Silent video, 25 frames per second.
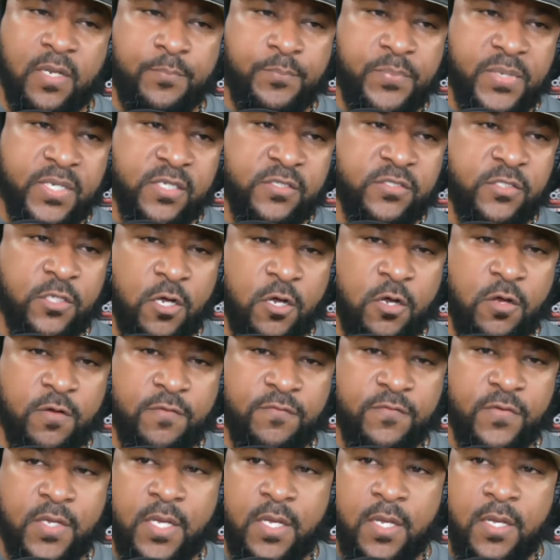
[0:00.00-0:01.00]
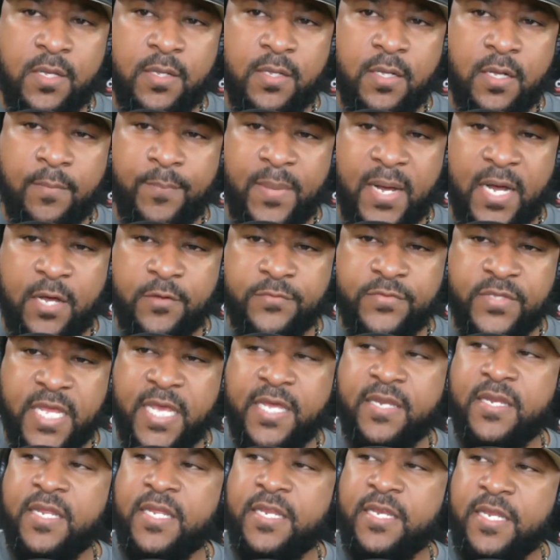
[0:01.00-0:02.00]
are pissed off about
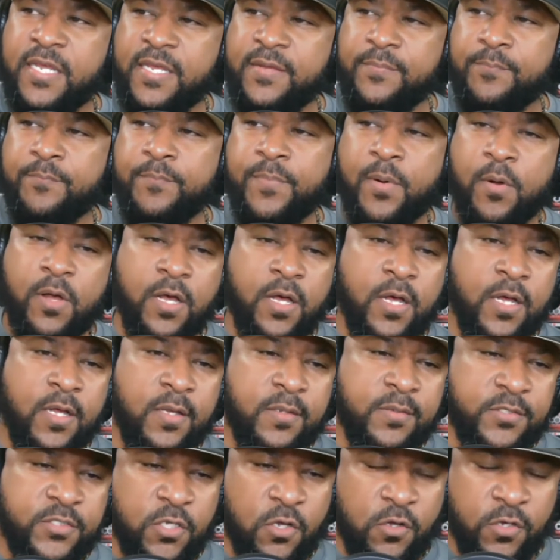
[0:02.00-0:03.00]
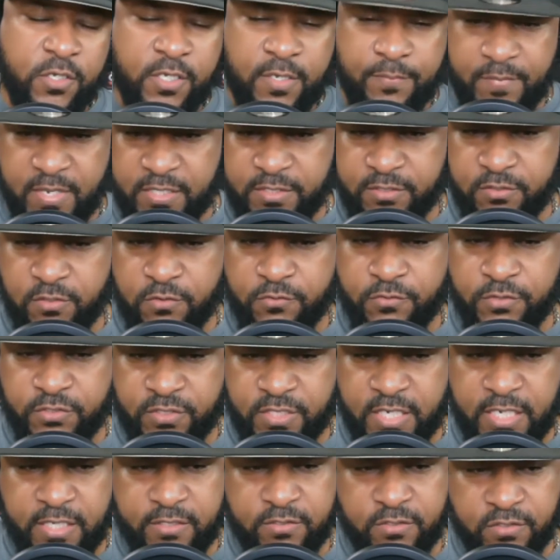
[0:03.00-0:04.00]
that, and they uh, talking mess on the
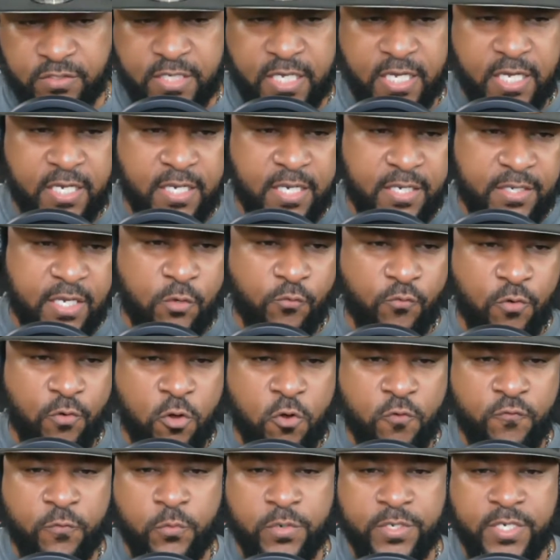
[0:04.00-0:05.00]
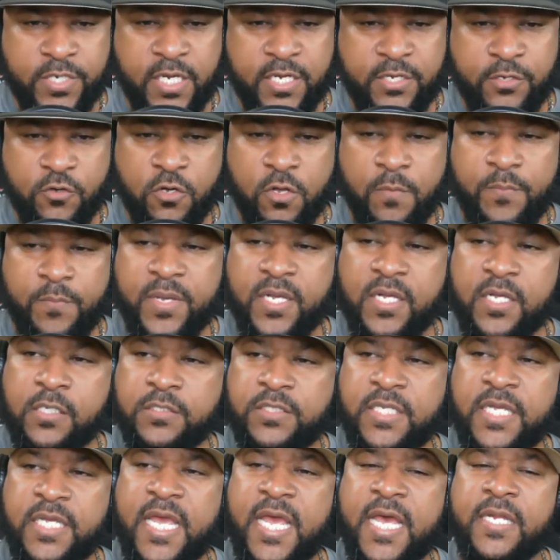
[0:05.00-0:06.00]
Saints and saying that they're wrong for what they're doing,
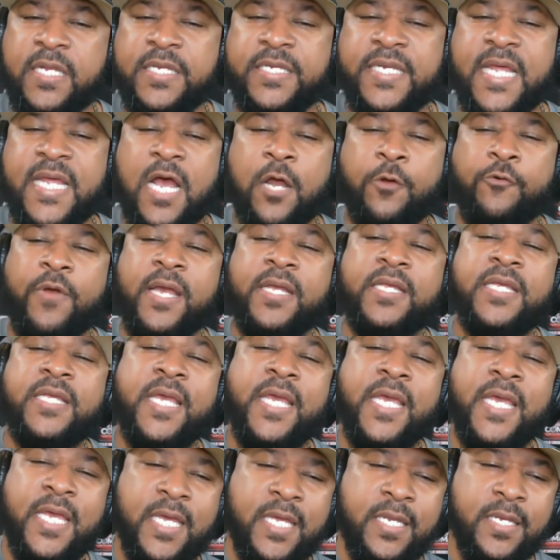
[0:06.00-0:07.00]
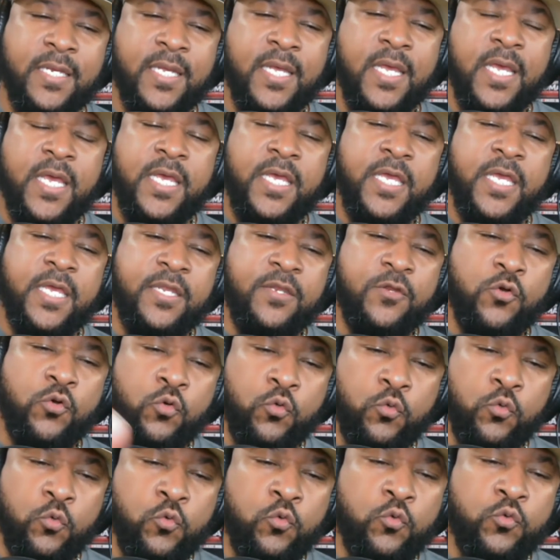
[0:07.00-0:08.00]
because they had a direct hand in
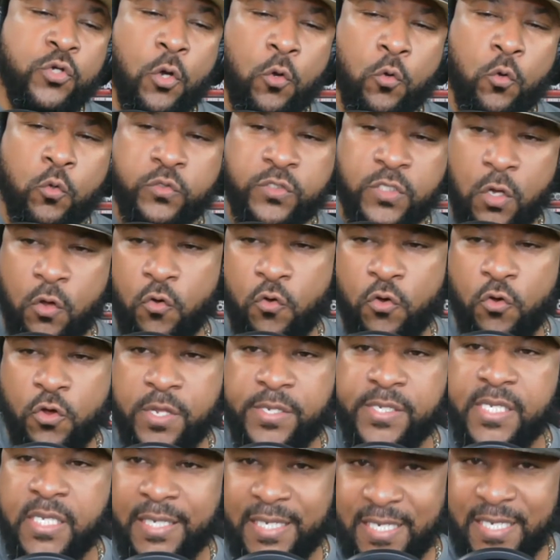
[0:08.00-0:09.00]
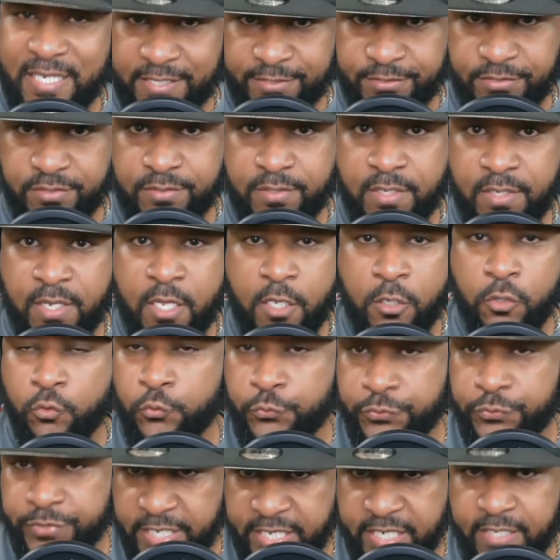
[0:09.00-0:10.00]
who goes on the list and
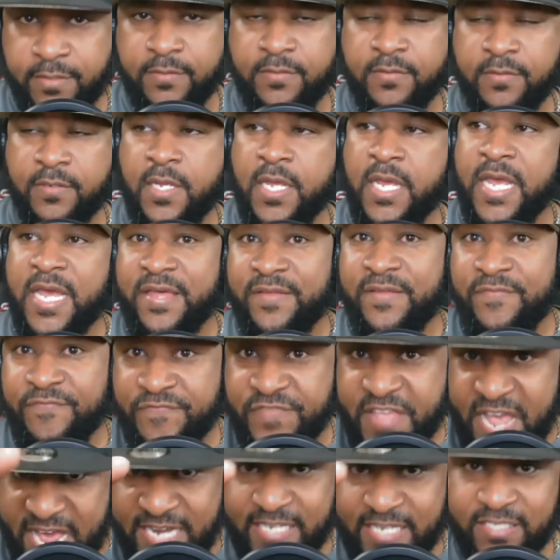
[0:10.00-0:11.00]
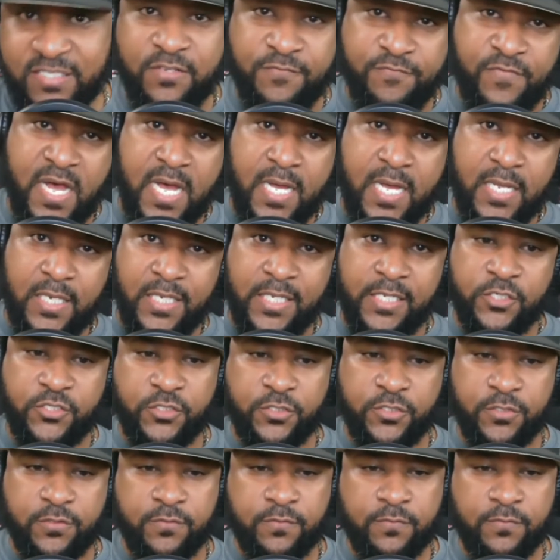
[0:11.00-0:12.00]
who didn't. That is a violation.